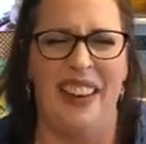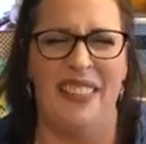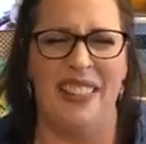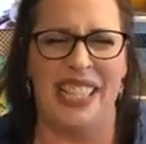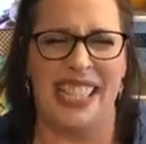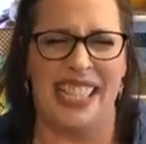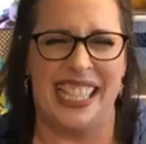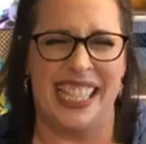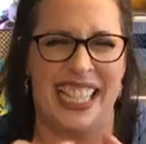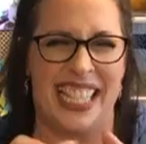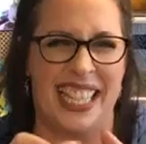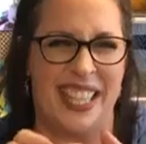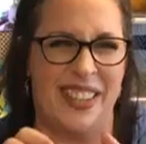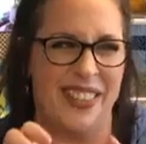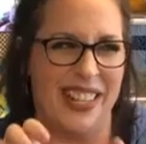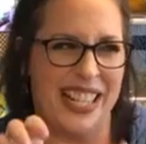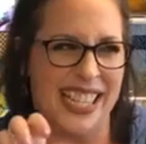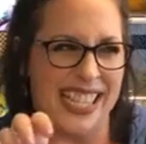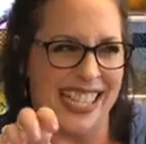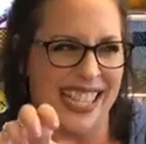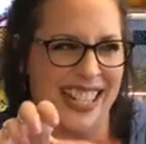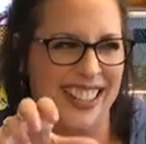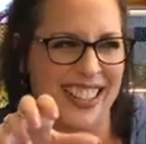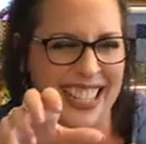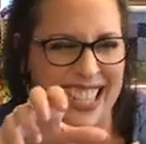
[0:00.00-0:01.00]
It was the
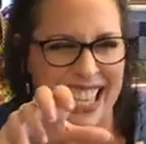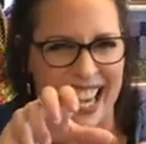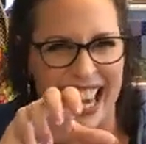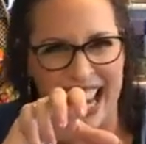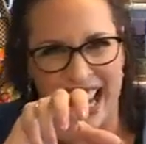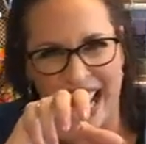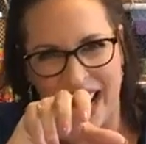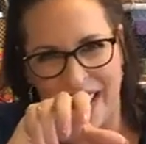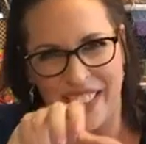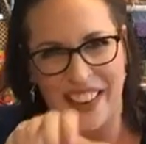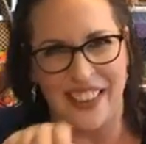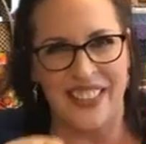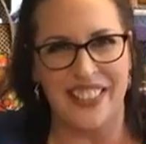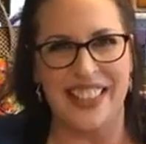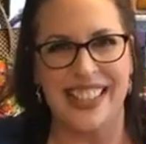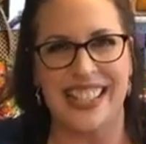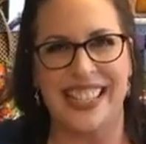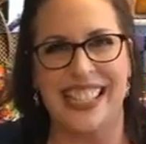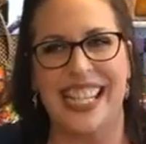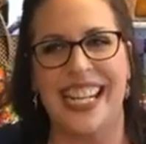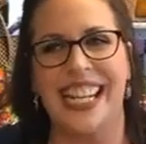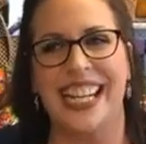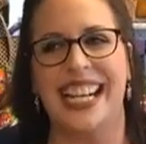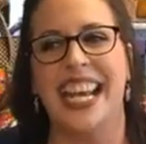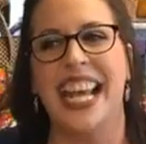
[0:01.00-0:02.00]
cutest little cake I've ever
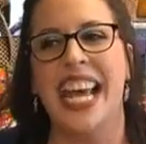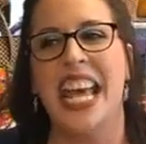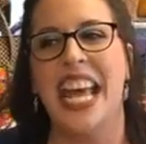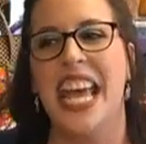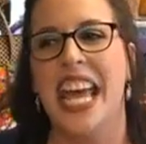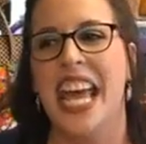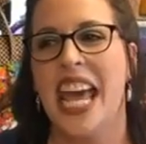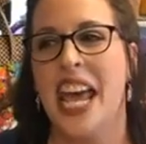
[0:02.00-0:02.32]
seen.